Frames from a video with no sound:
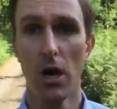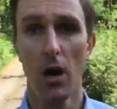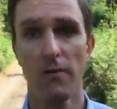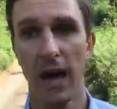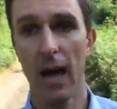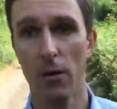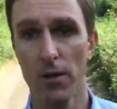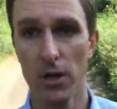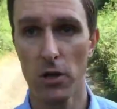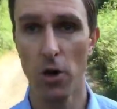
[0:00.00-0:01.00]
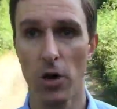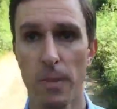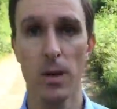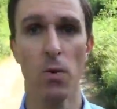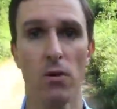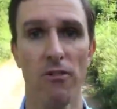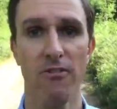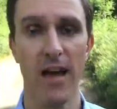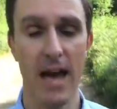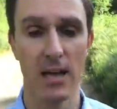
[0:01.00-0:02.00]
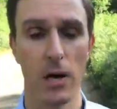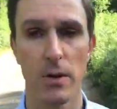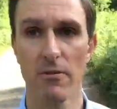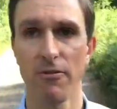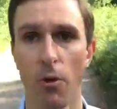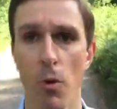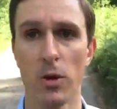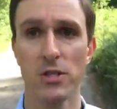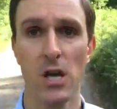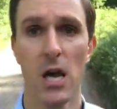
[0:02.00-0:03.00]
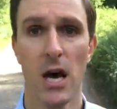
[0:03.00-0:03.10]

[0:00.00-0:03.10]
over how the economy will fare going forwards,